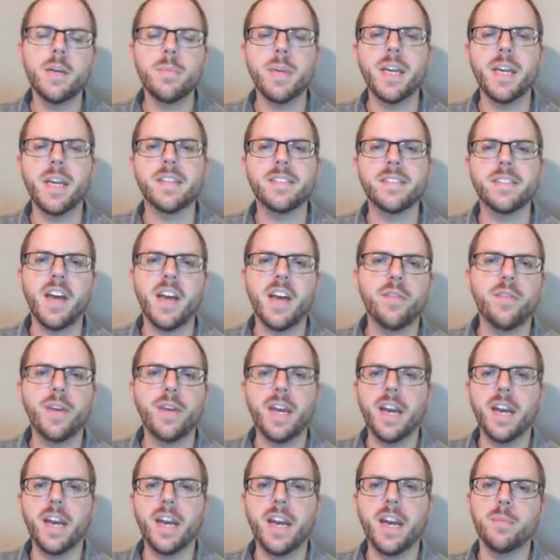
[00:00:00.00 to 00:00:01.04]
P.S. Can't
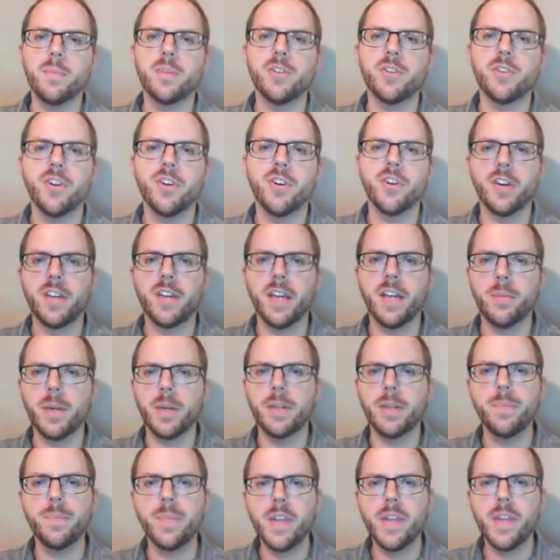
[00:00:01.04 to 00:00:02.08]
forget our chemistry joke, can
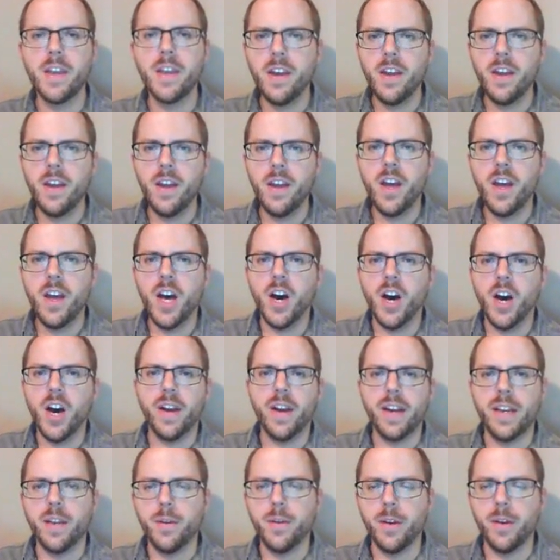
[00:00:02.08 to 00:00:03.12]
we?
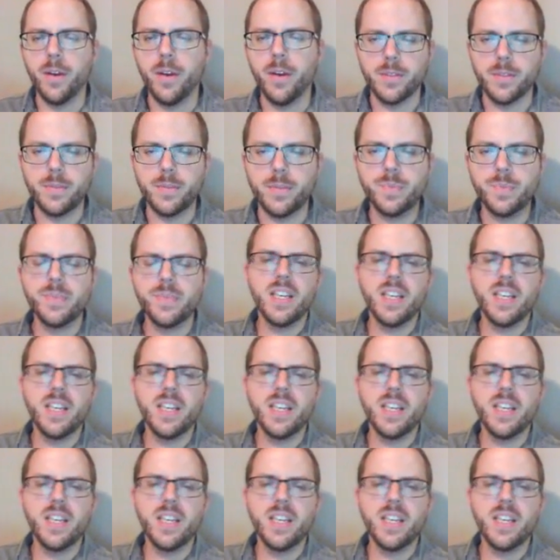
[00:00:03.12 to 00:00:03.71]
Alright, here goes.